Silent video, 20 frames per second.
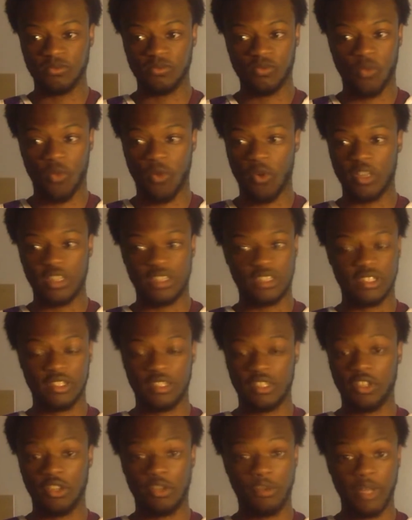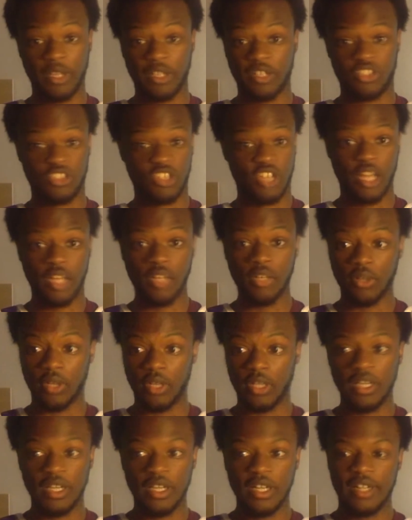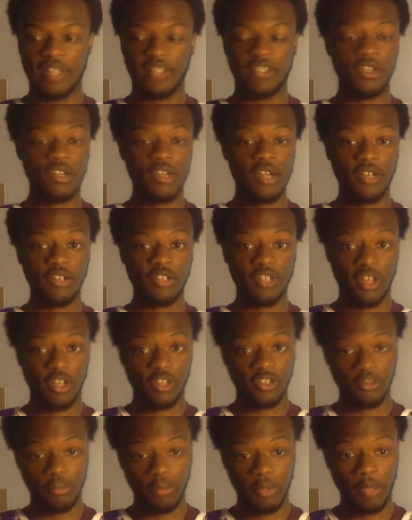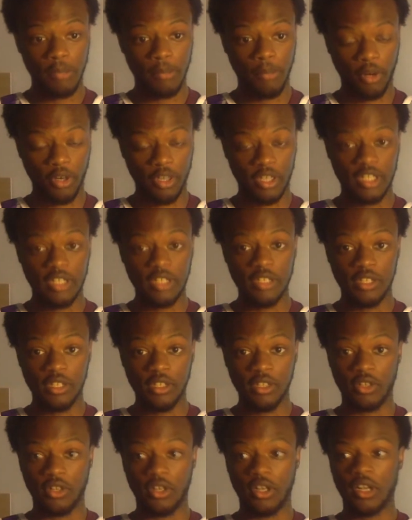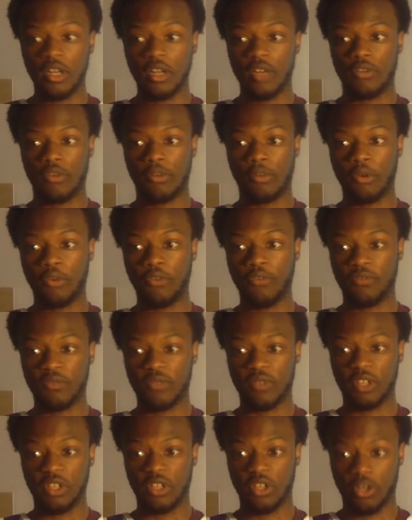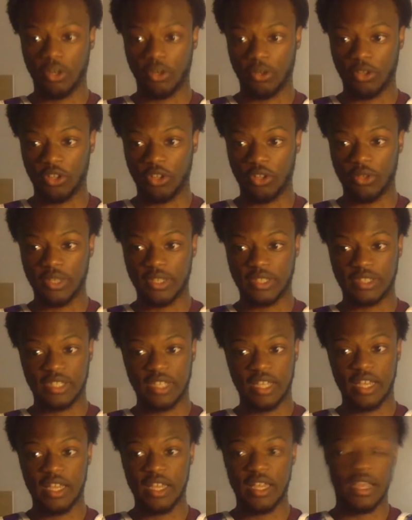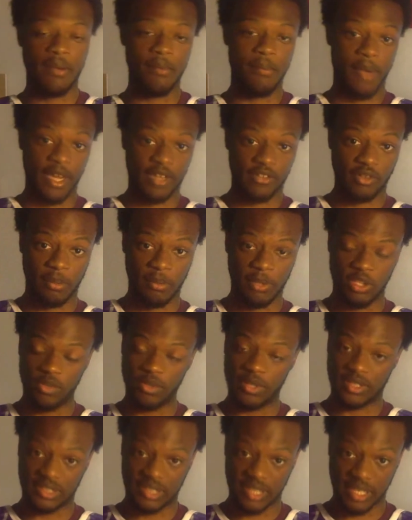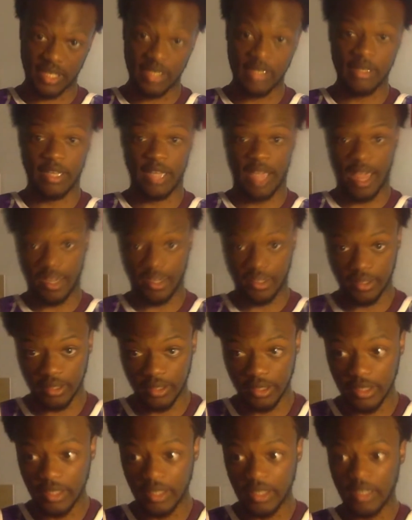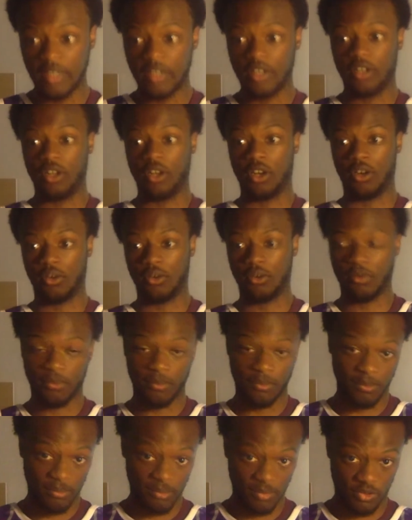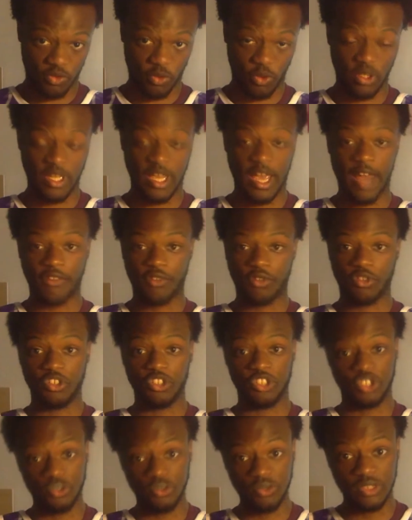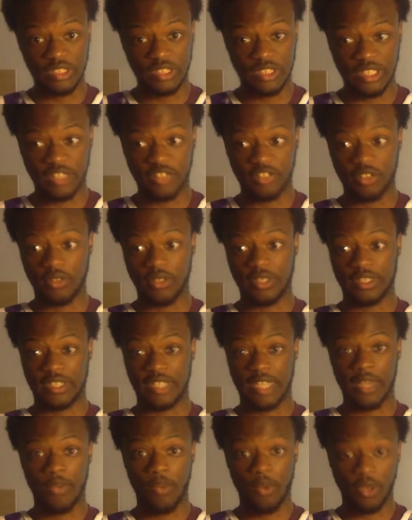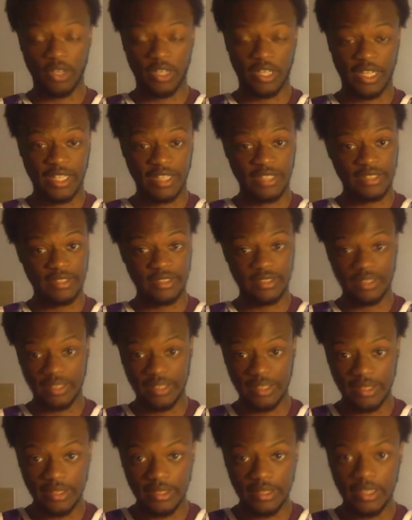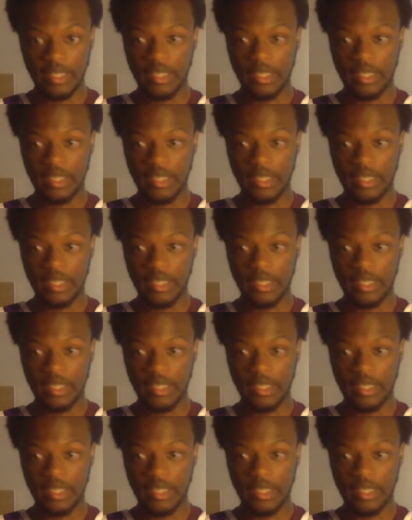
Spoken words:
wanted to, you know, make this channel. And it turned out to also be a marquee year for both, you know, the USA and USA, Canada, you know. And shortly after, on June 6th, USA won the Nations League.